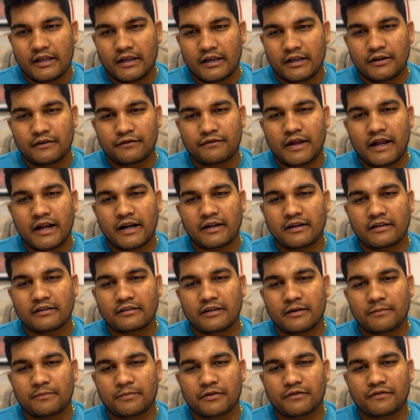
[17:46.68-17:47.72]
In fact,
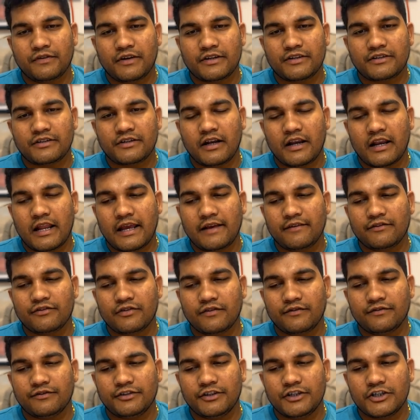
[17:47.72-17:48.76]
the professional lives
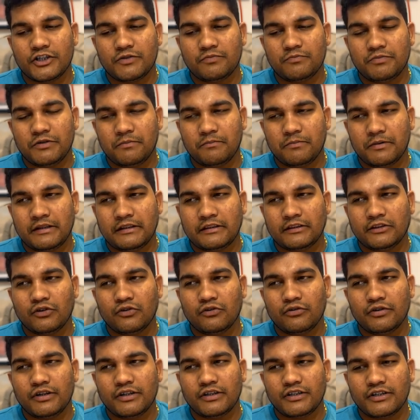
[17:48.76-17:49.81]
of these people,
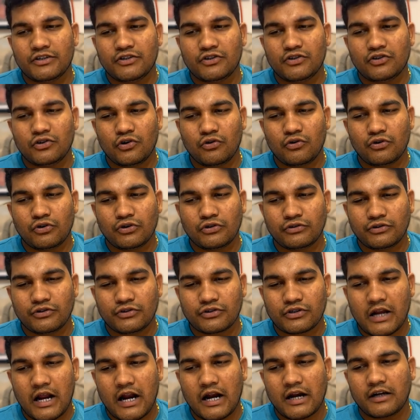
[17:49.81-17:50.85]
though it is slow to
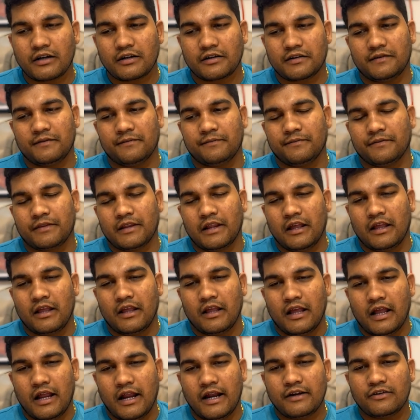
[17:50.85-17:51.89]
start
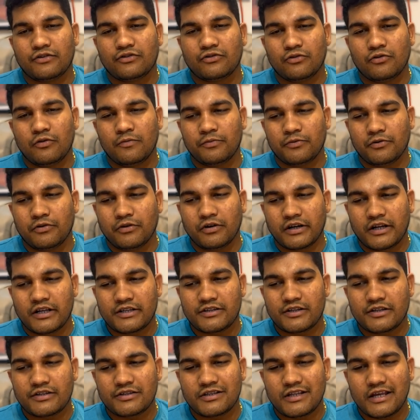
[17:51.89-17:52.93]
and slow
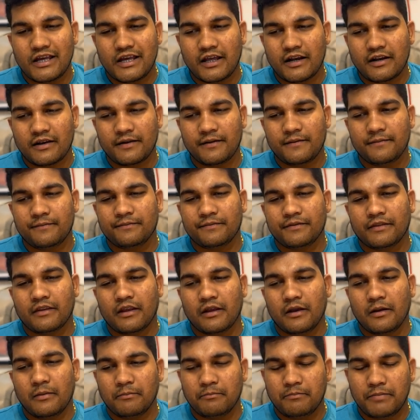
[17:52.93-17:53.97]
progress is there,
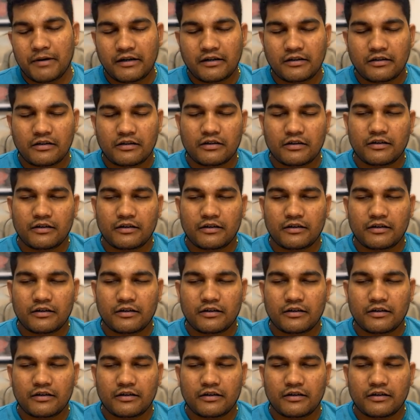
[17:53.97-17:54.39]
but